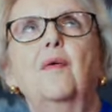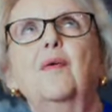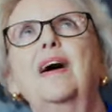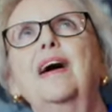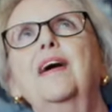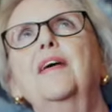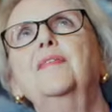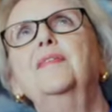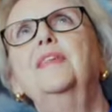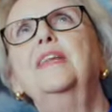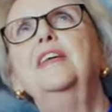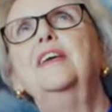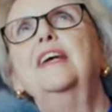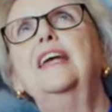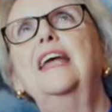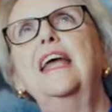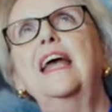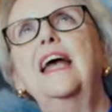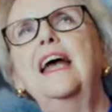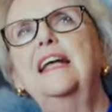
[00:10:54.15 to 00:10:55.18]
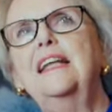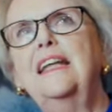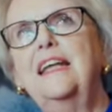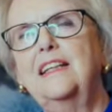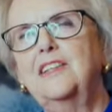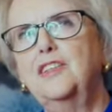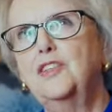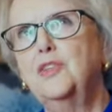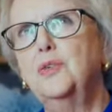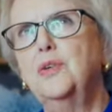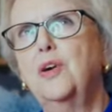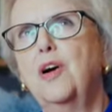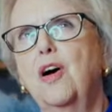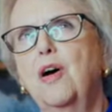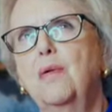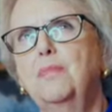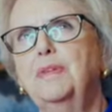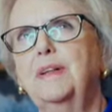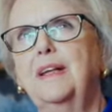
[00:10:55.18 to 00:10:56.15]
Well, you can't get too
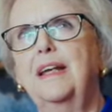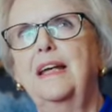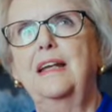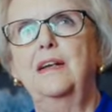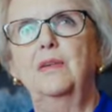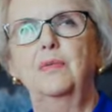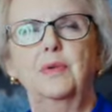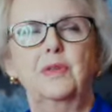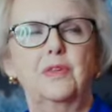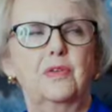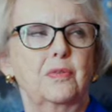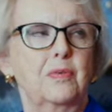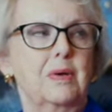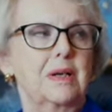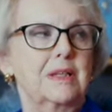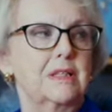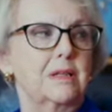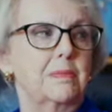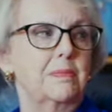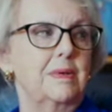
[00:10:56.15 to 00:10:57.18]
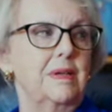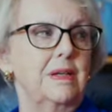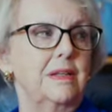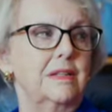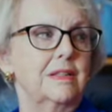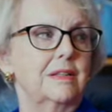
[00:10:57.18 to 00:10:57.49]
complicated with your recipes.